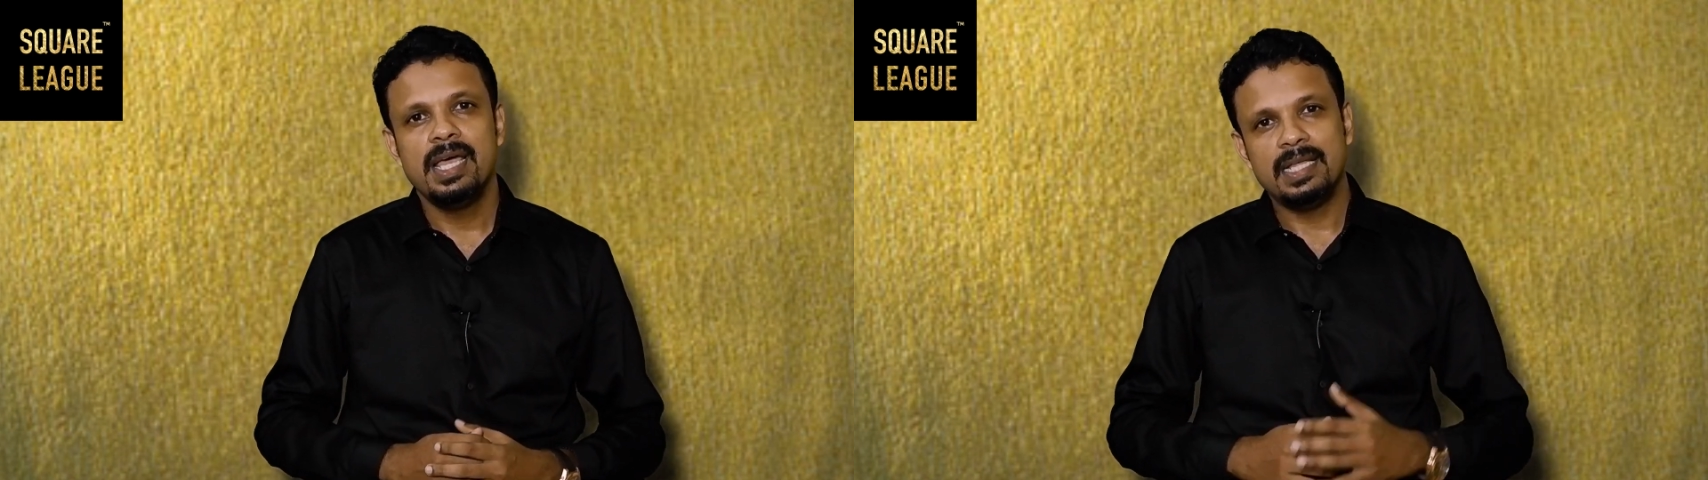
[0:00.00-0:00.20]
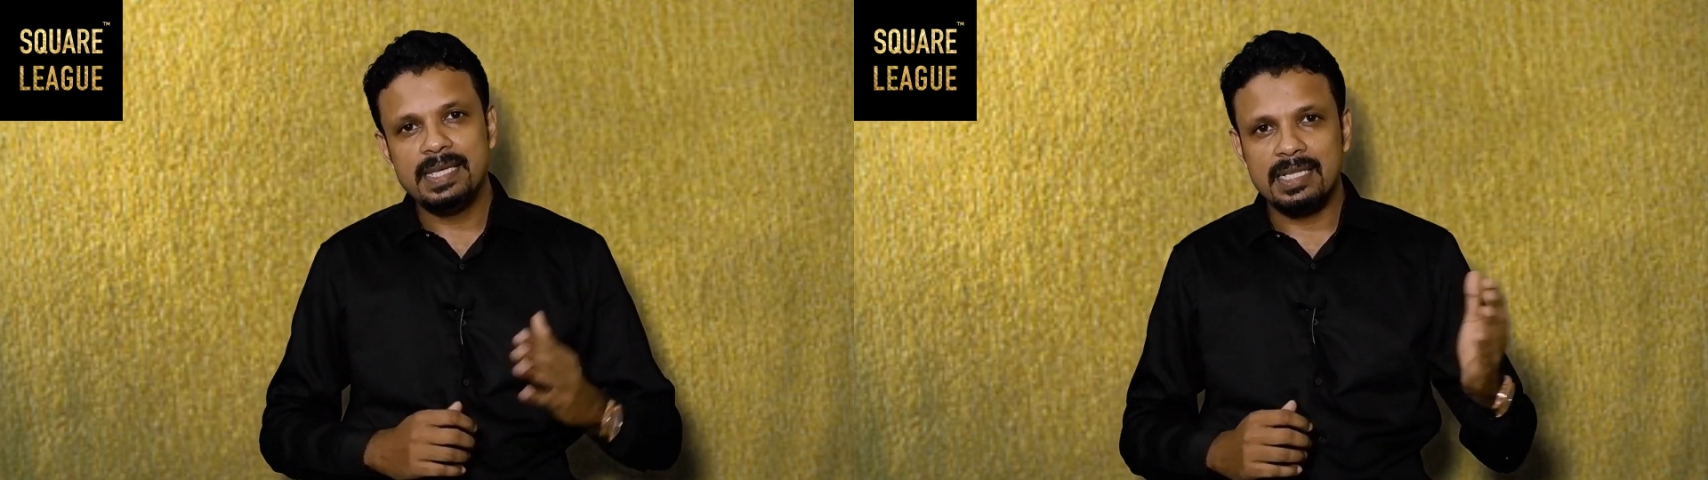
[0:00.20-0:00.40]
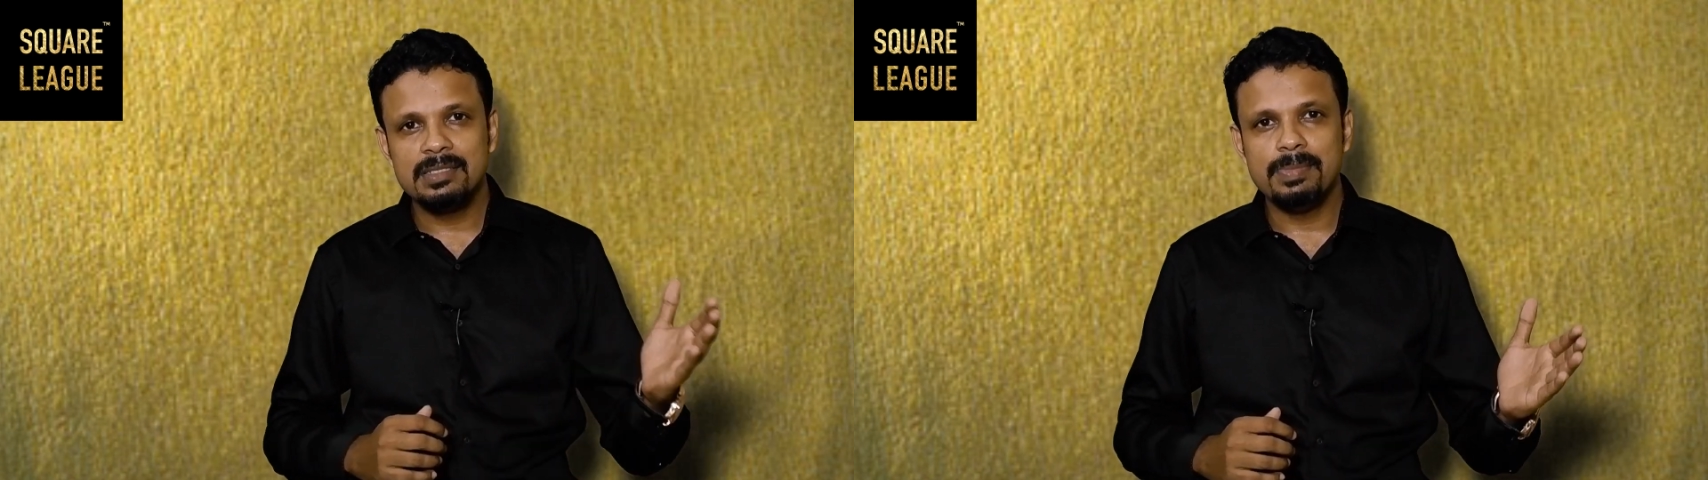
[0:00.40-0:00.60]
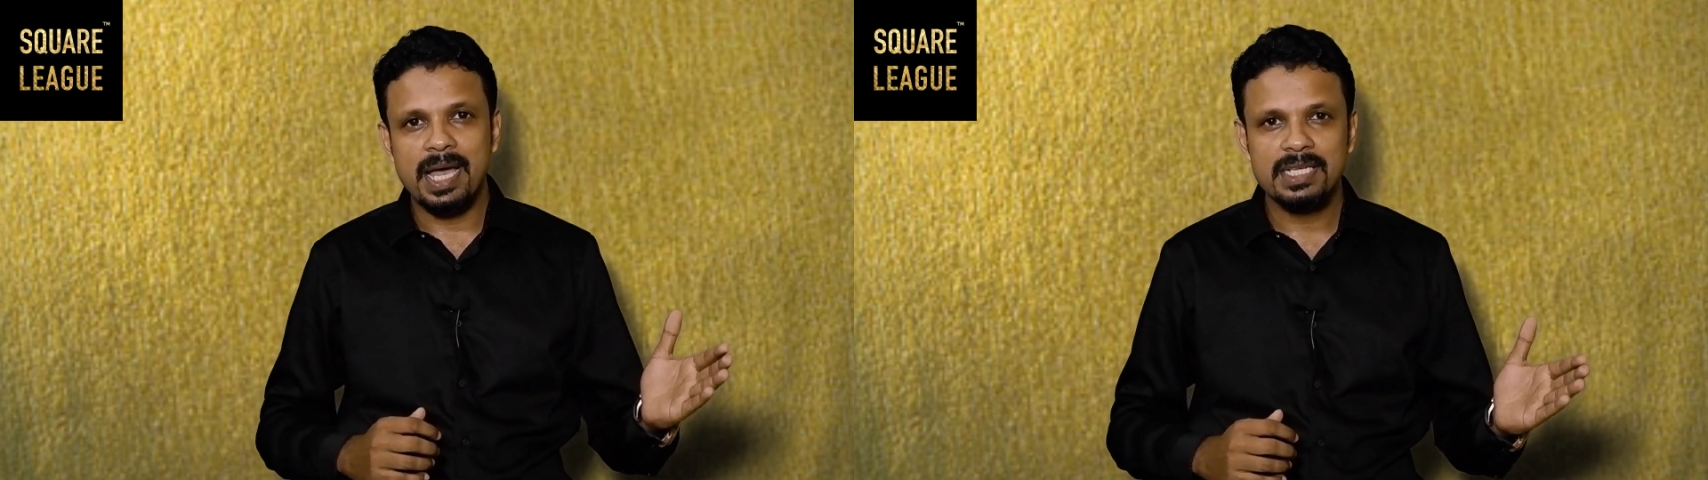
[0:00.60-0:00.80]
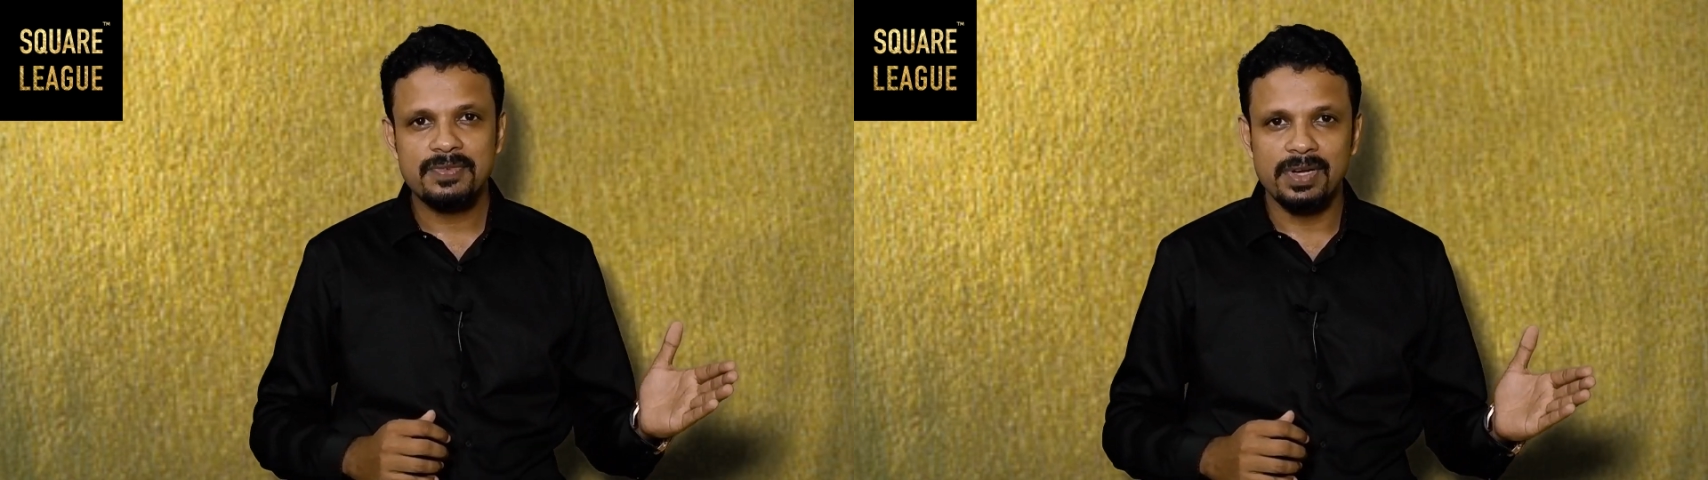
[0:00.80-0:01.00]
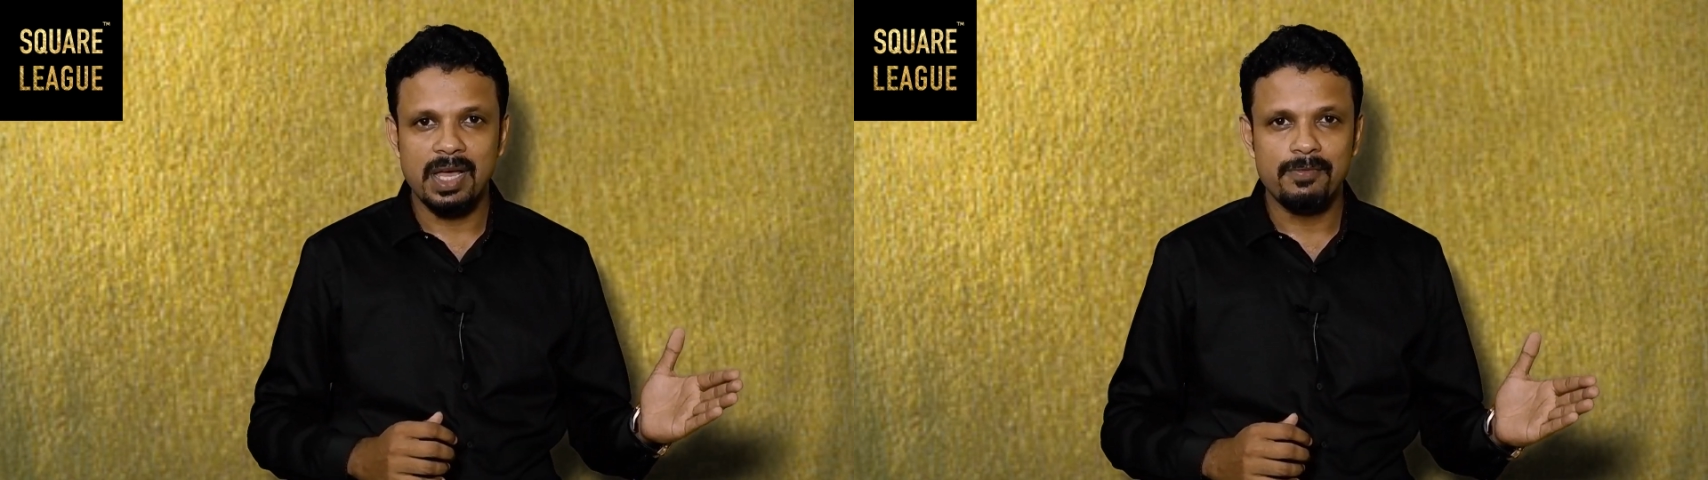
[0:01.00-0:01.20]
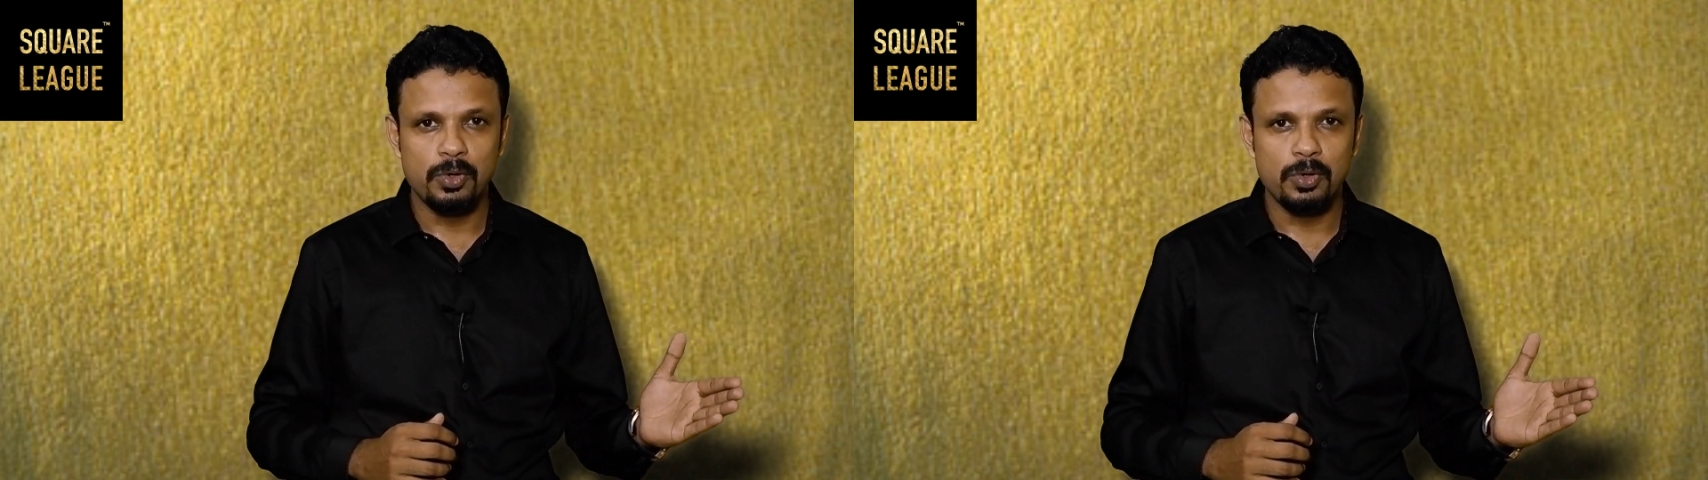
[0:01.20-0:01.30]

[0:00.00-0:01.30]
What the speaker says: and the other banks will have